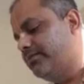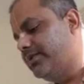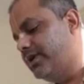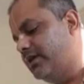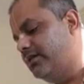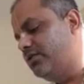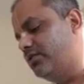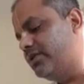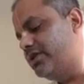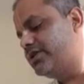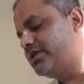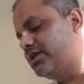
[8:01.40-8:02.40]
being the
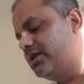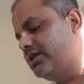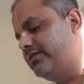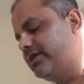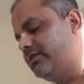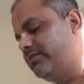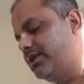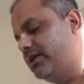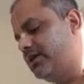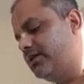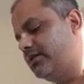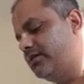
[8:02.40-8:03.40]
original living
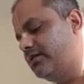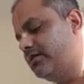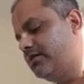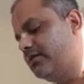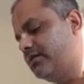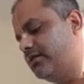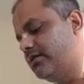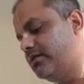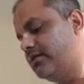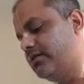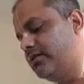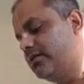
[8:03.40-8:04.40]
being,
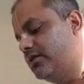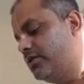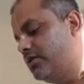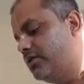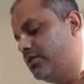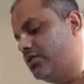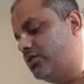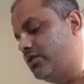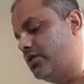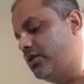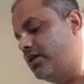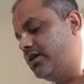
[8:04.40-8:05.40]

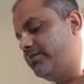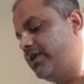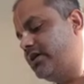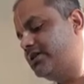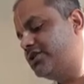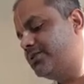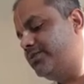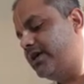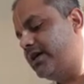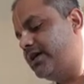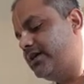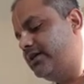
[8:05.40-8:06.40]
could not be
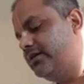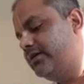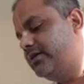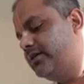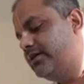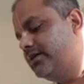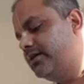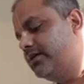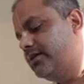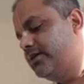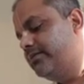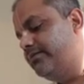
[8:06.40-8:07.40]
inspired
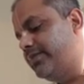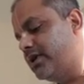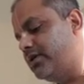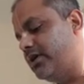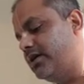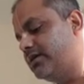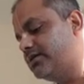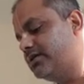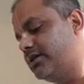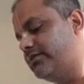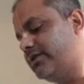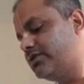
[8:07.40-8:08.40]
because
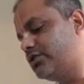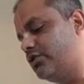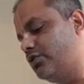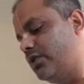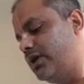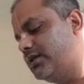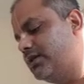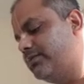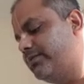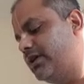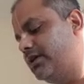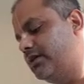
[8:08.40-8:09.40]
there was no other
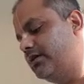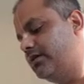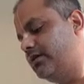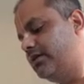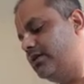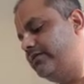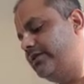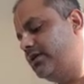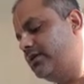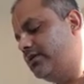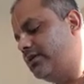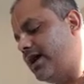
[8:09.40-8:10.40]
being
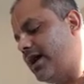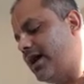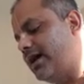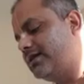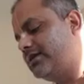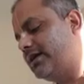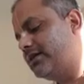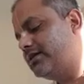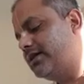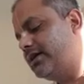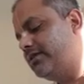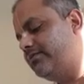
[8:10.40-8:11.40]
living at that
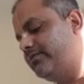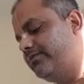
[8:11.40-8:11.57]
time.